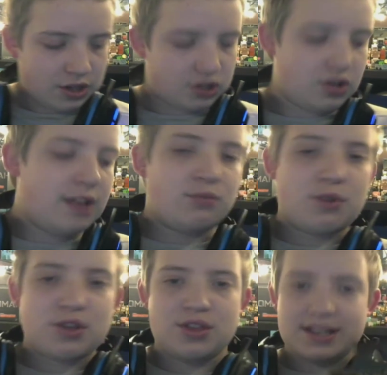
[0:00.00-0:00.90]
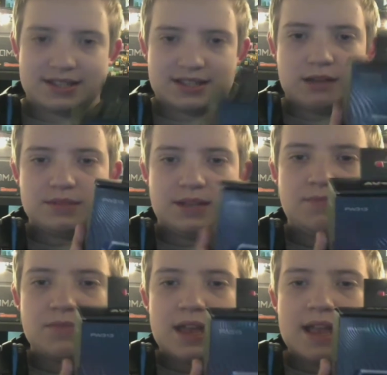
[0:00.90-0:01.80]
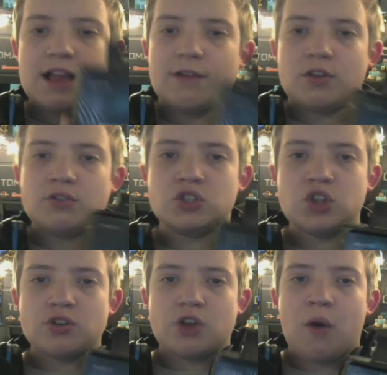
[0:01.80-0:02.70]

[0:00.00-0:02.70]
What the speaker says: So that's where this comes in. Now, for those who don't know,